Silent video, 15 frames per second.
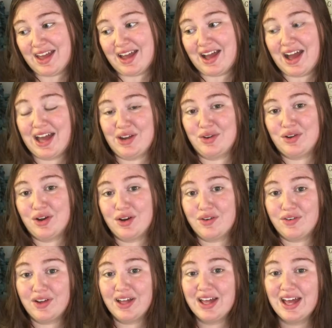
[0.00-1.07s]
I don't know
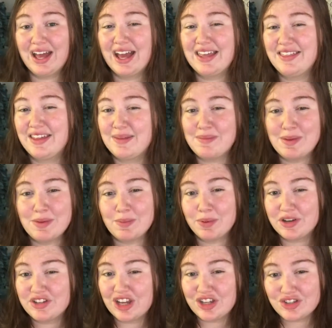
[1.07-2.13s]
I think maybe
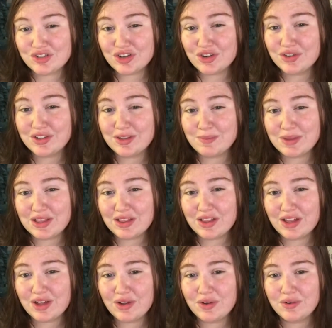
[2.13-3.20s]
progesterone can be
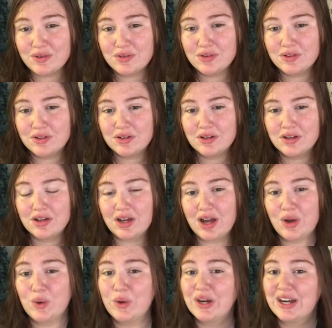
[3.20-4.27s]
low,
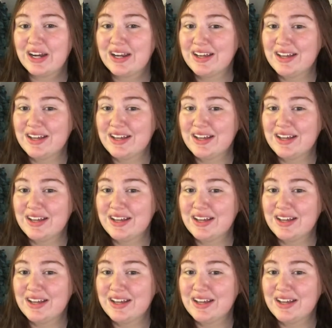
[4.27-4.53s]
or